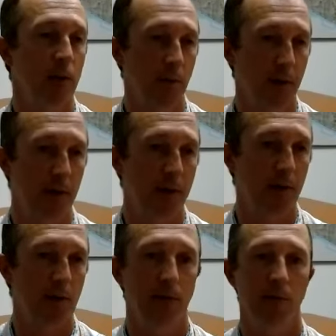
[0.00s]
homepage.
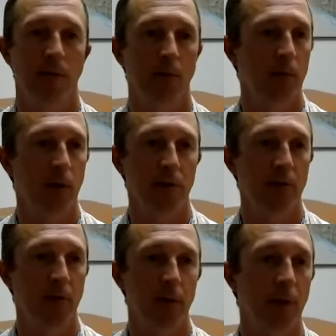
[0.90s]
We're always
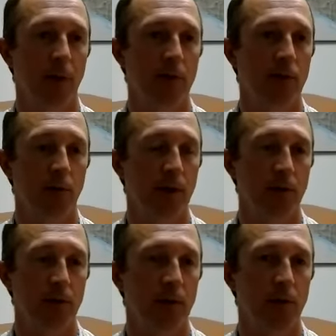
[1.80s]
available to answer
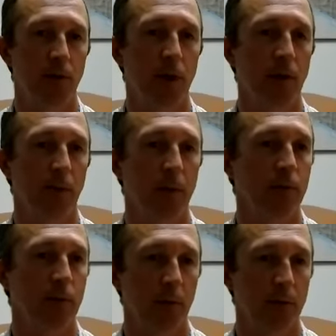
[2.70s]
questions or help people
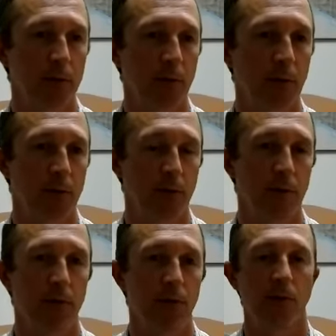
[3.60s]
troubleshoot
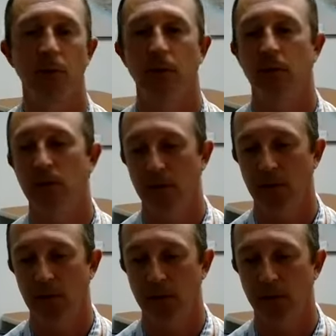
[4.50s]
issues.
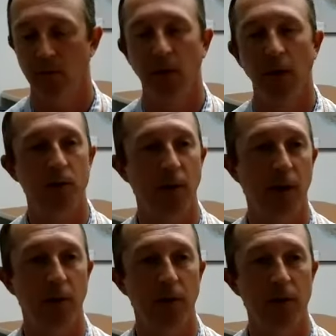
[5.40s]
We also have
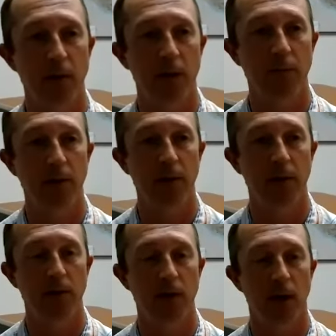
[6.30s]
all those help
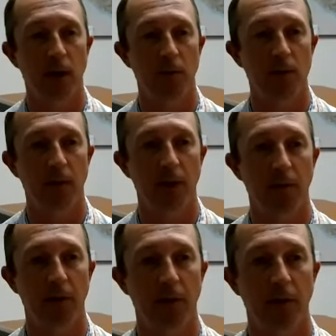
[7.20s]
videos and documents out
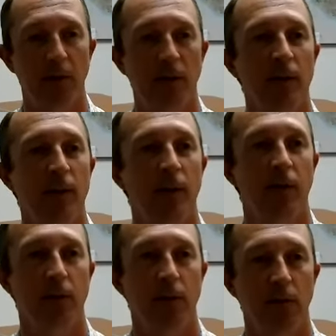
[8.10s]
there.
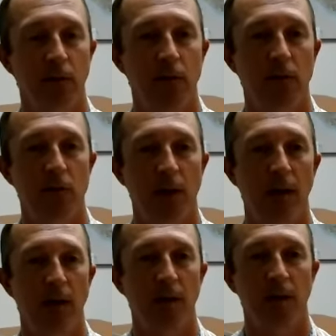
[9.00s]
You're trying
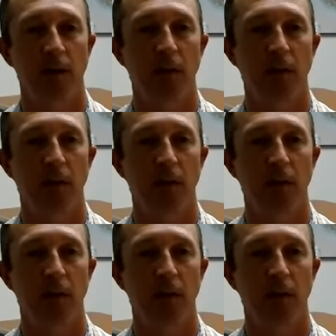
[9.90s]
to